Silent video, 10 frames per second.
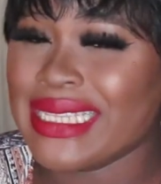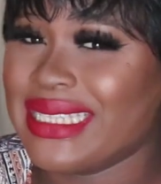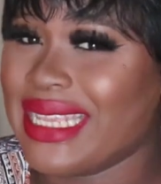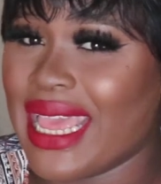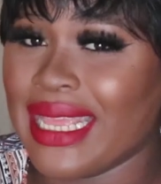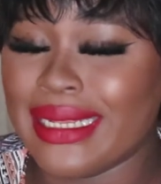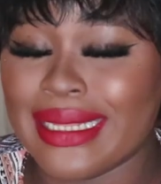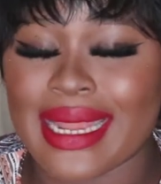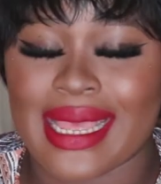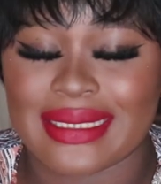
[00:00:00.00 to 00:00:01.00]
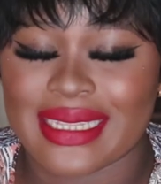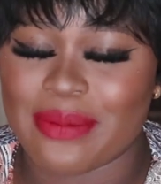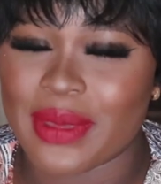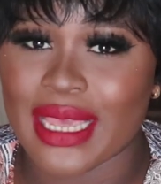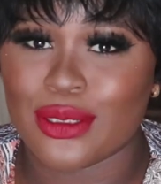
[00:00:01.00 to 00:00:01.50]
See, the last
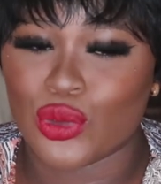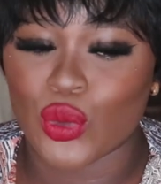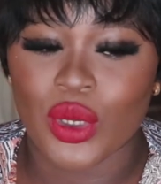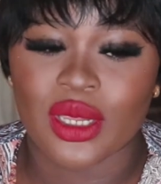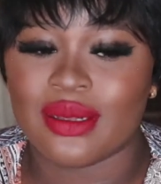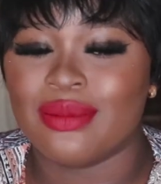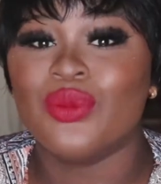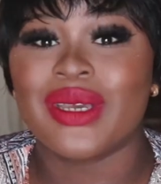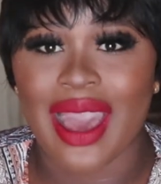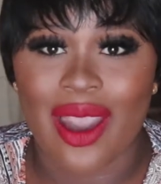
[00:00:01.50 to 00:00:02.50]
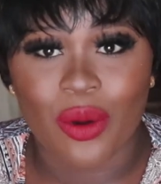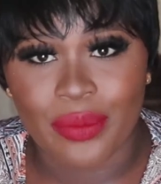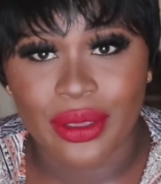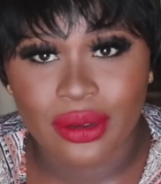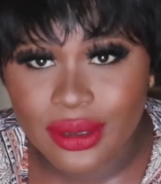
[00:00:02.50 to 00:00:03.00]
time I took cow
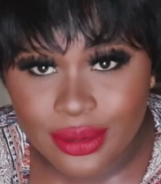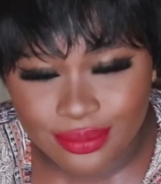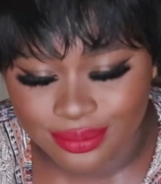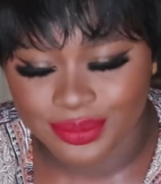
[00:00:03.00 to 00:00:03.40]
milk,